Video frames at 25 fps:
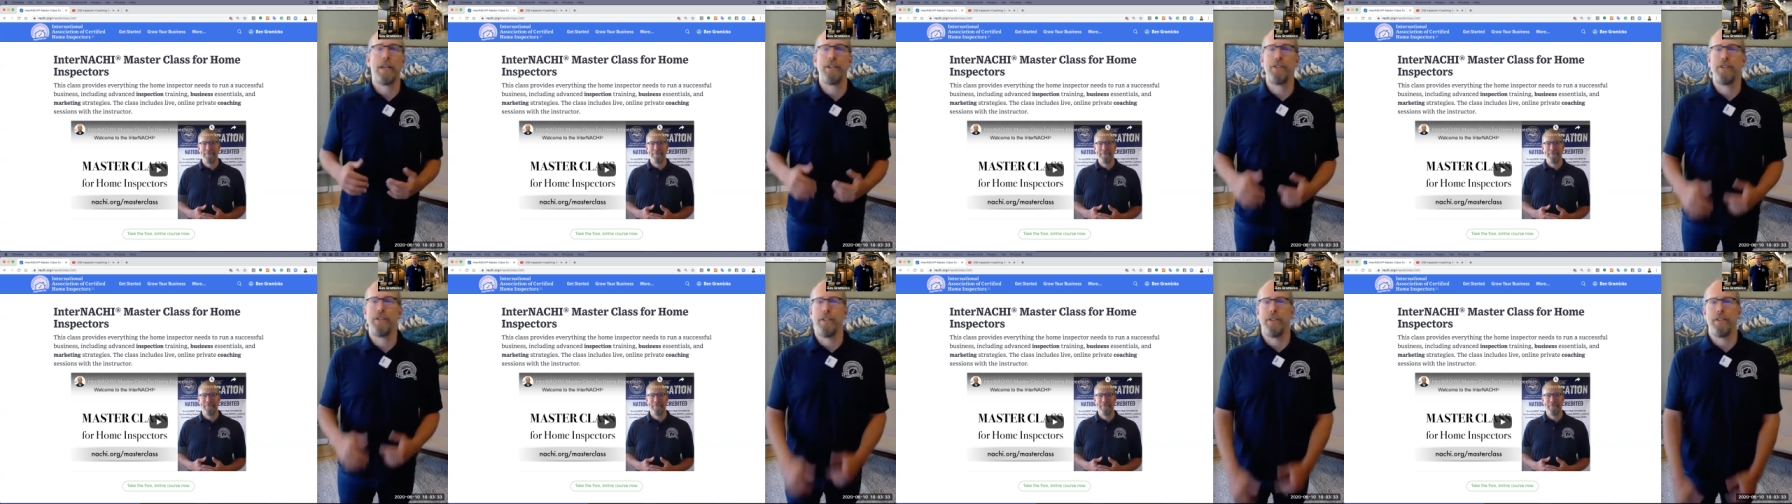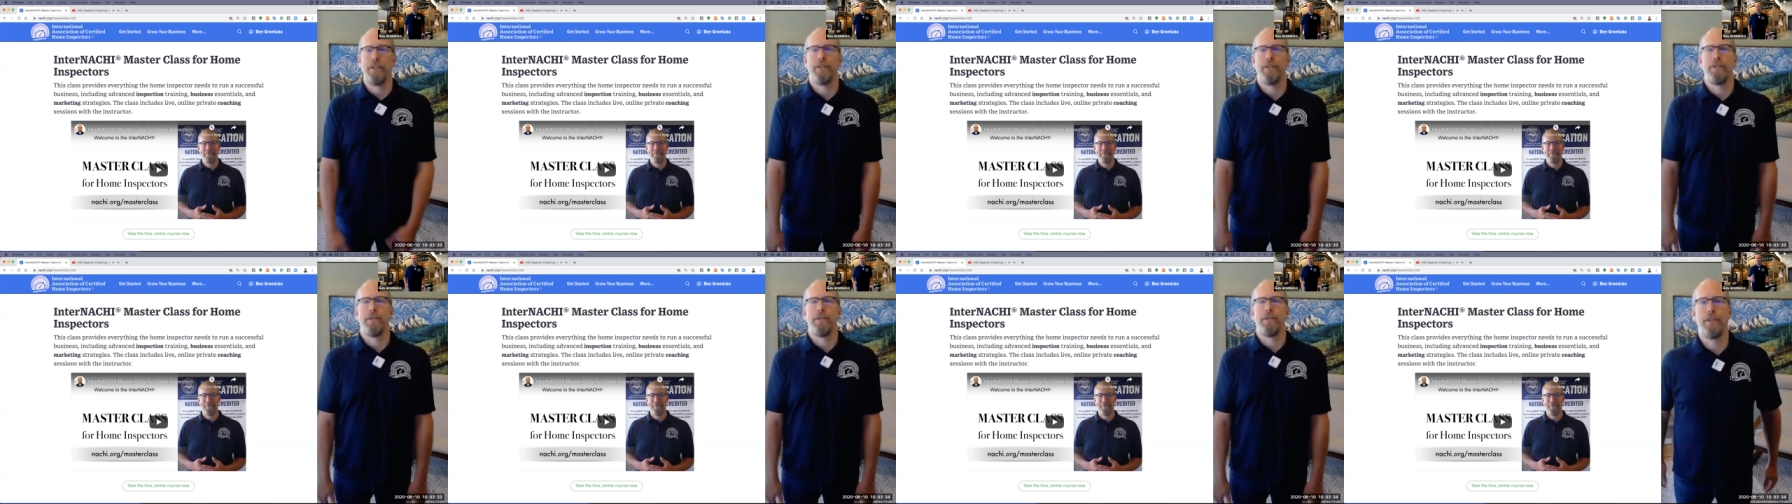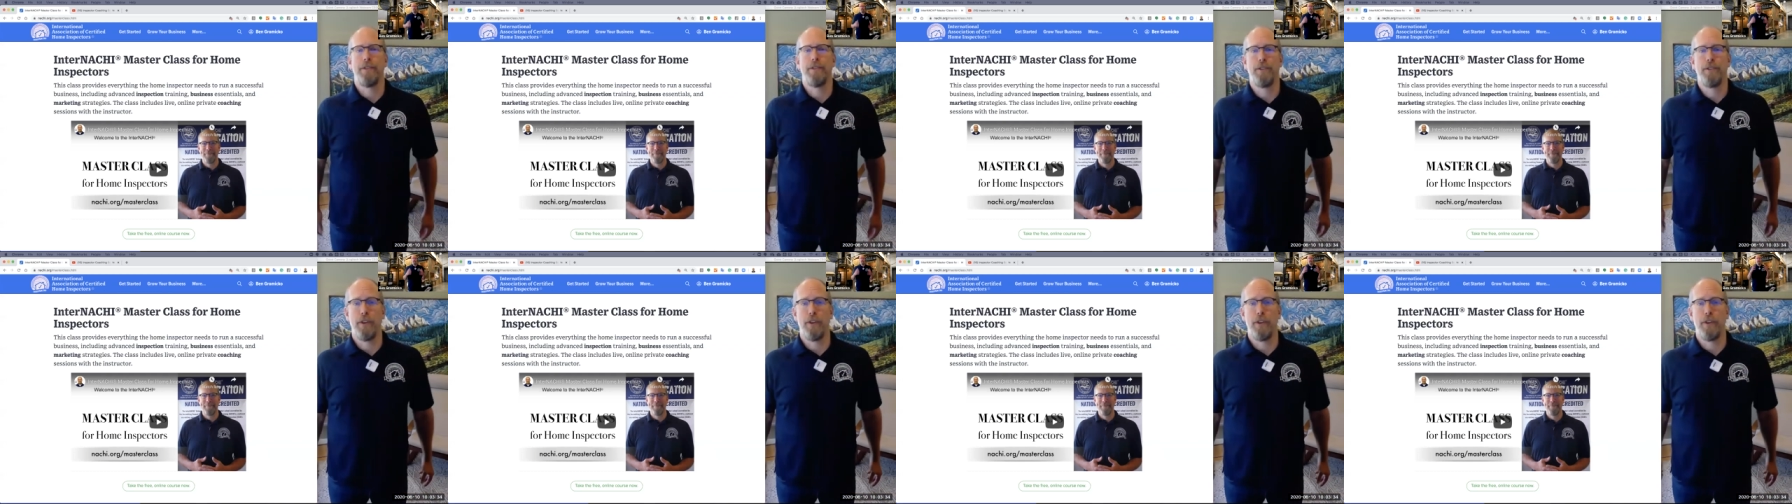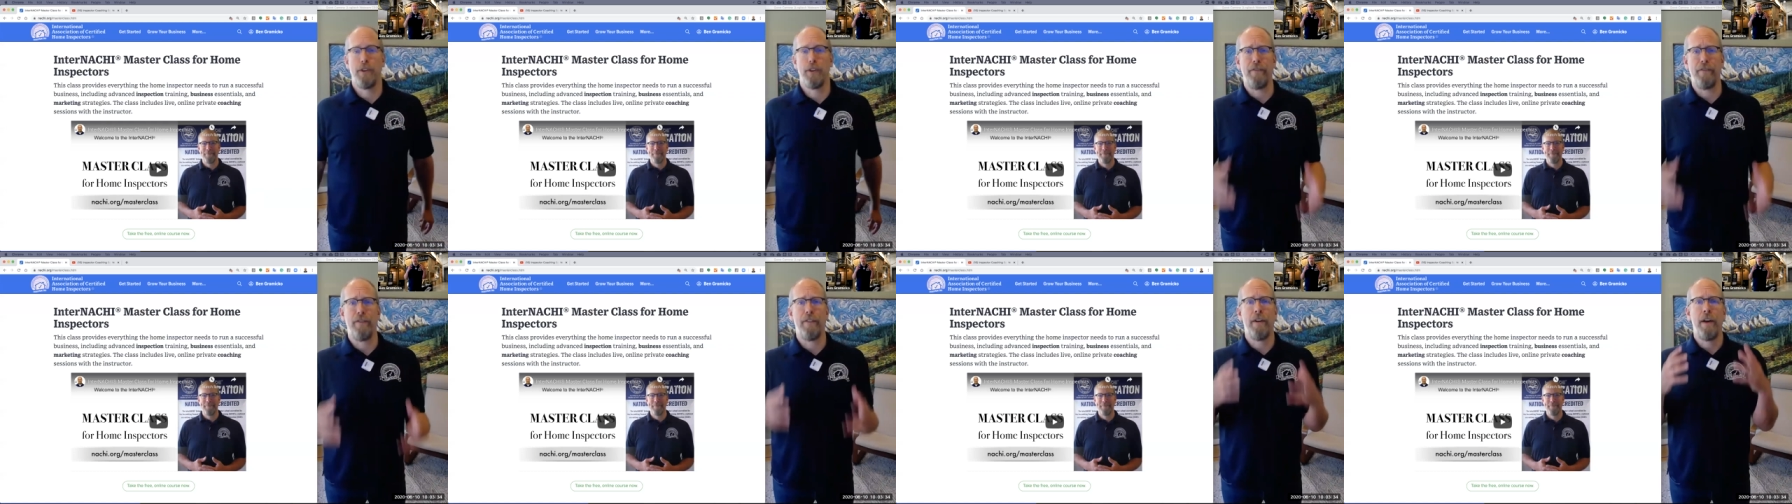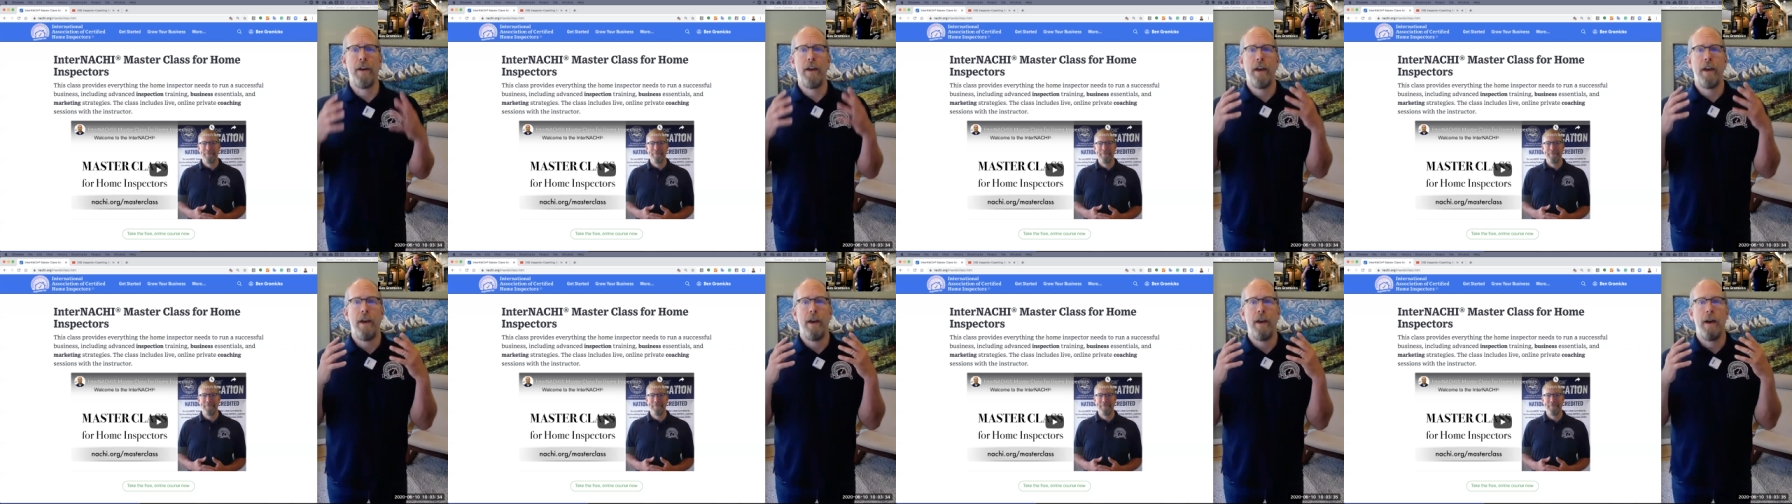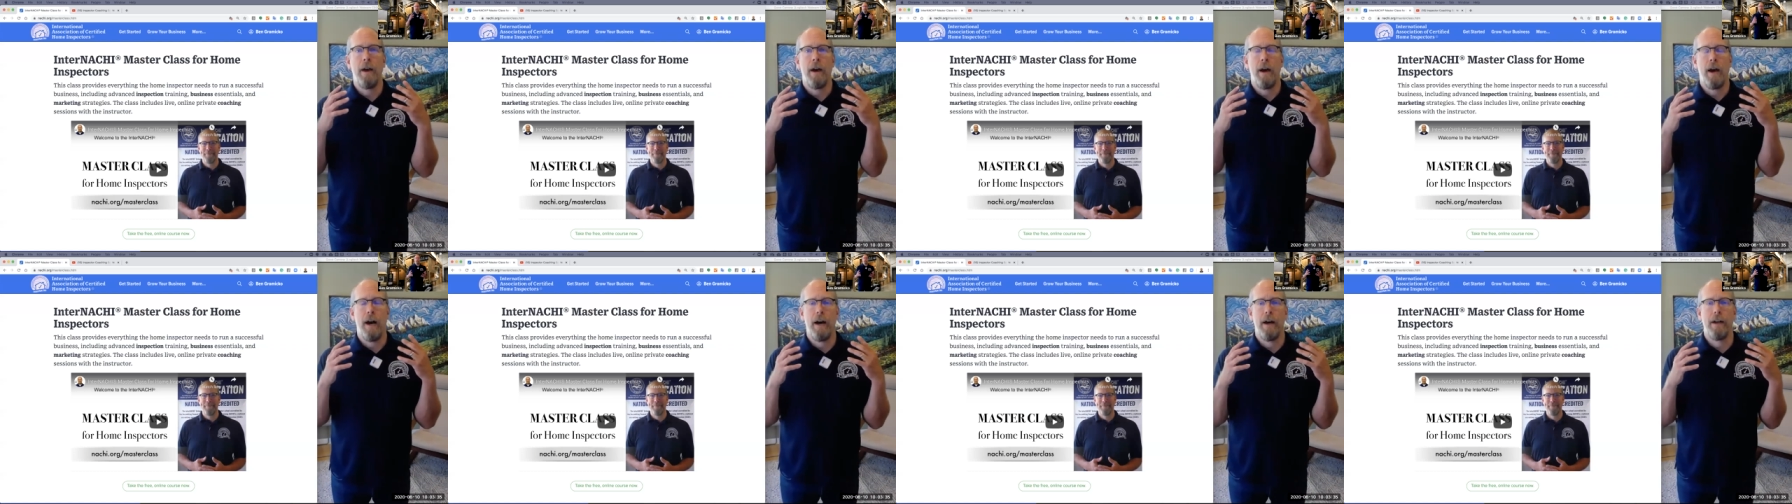So if you have uh,
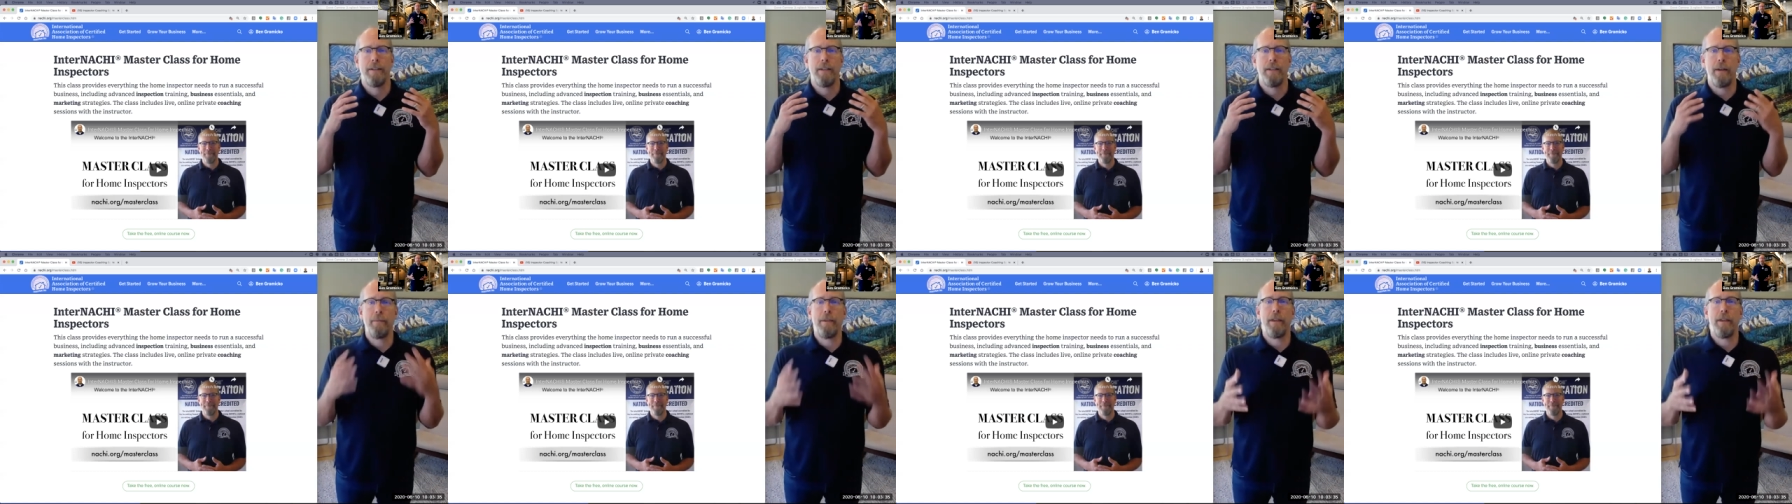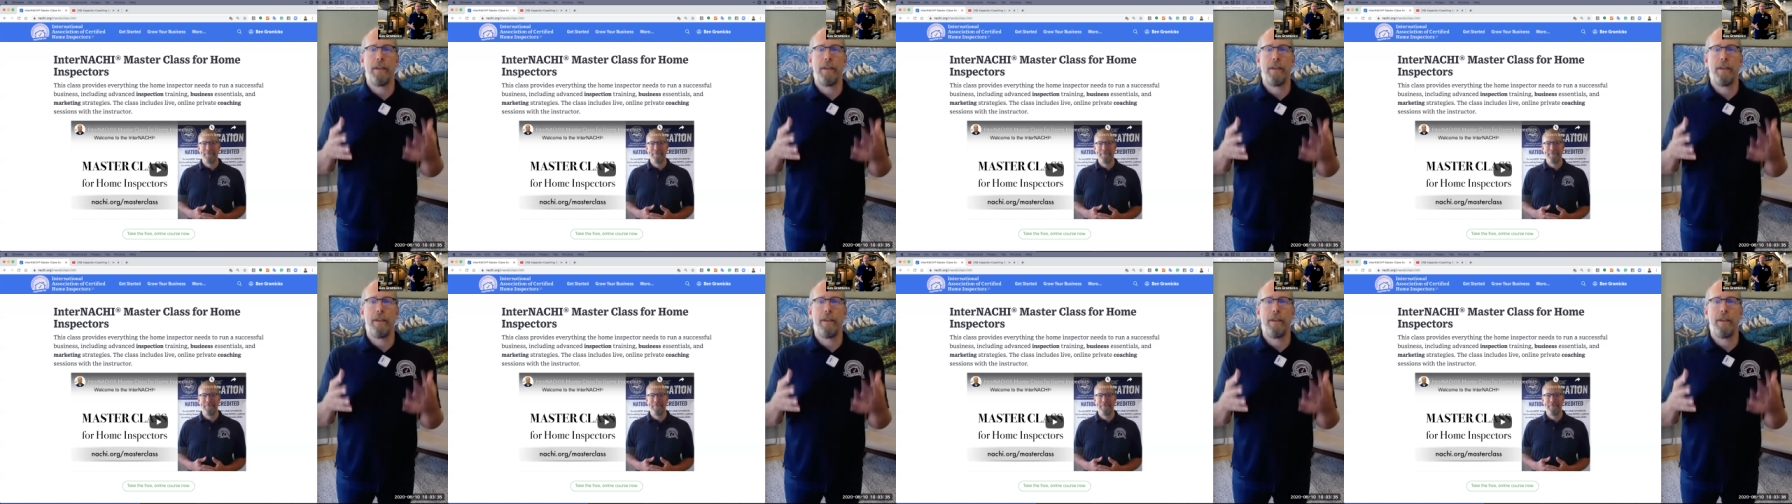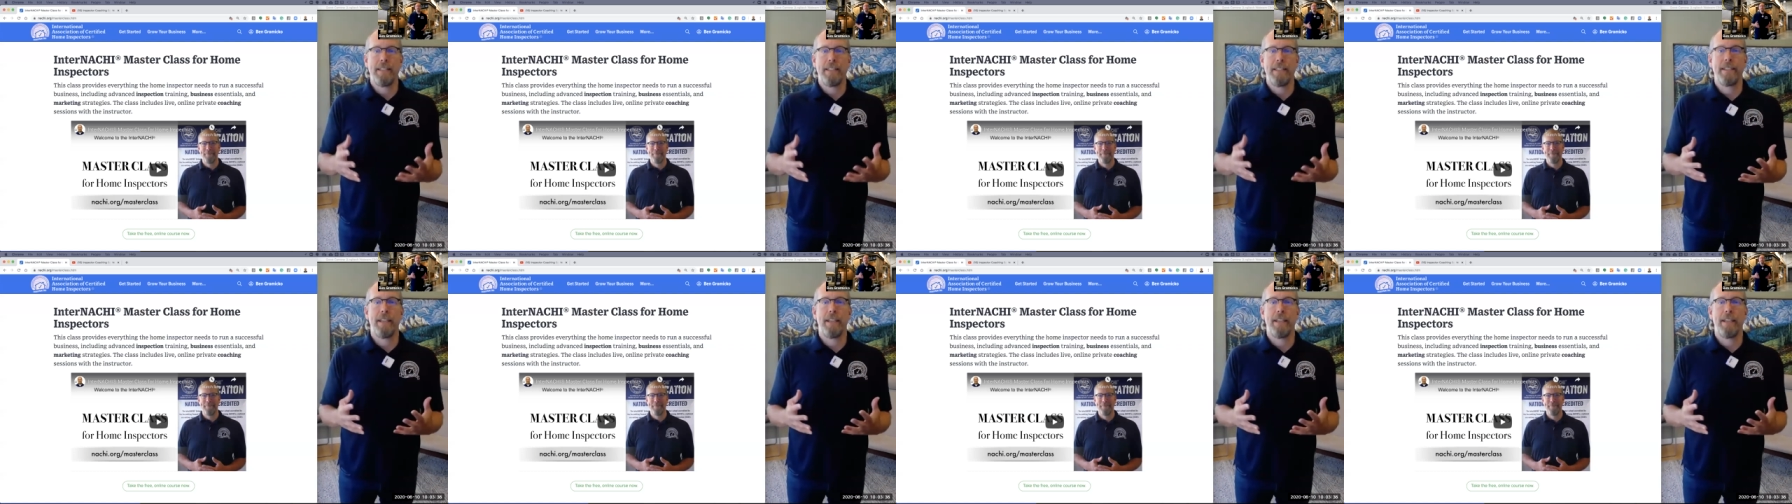something to discuss,